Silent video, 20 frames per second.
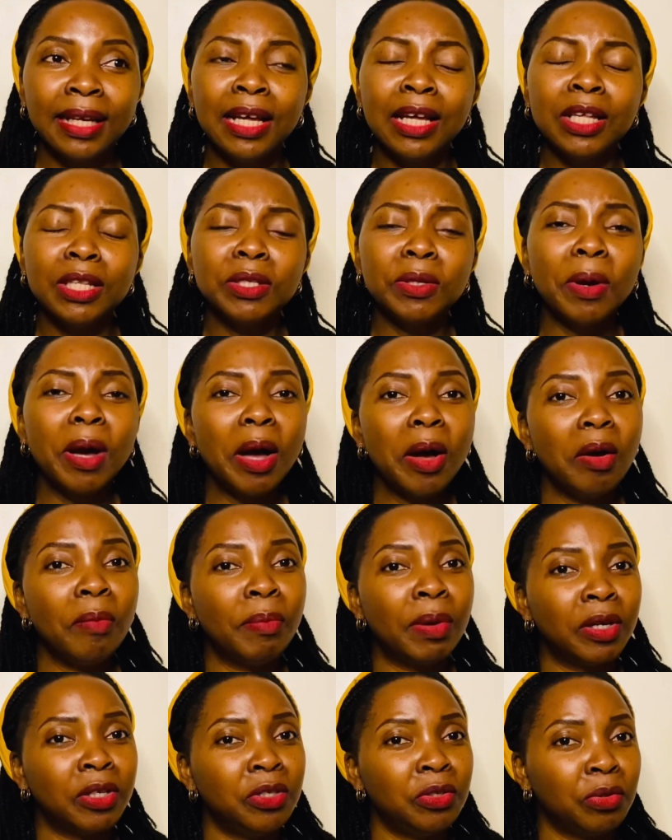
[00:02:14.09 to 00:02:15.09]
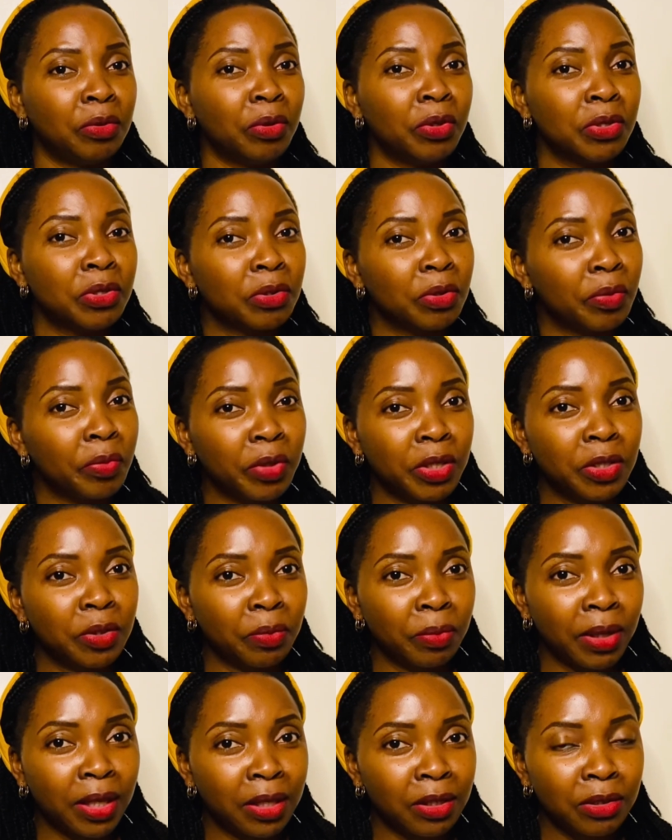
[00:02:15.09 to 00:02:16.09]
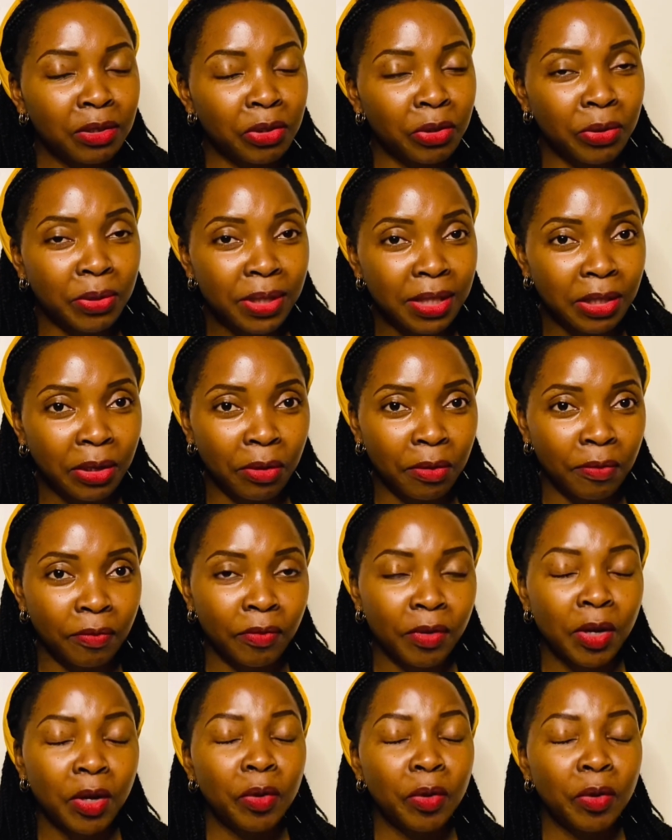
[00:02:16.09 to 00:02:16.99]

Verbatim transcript: so how about you also wish well yourself